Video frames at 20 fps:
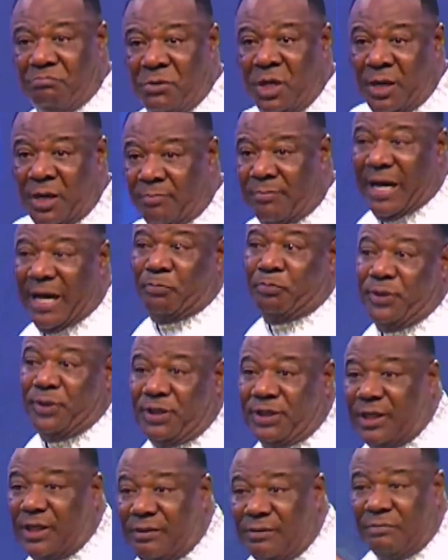My
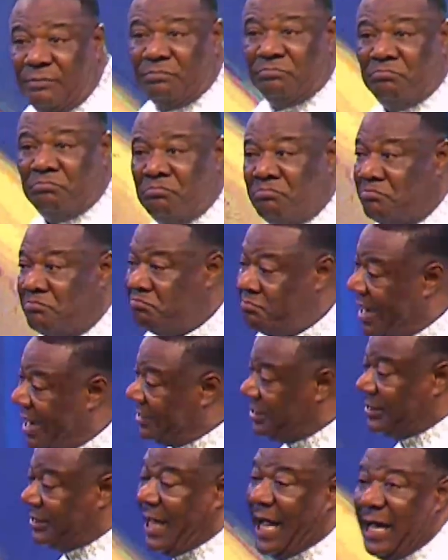preaching, my
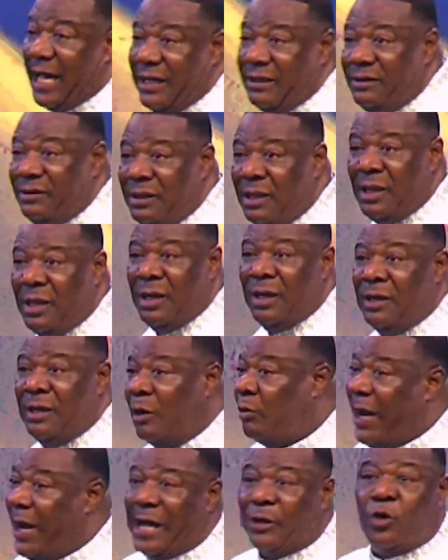style, the way
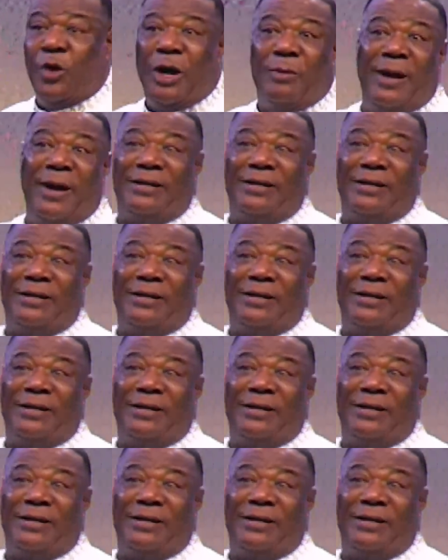I go about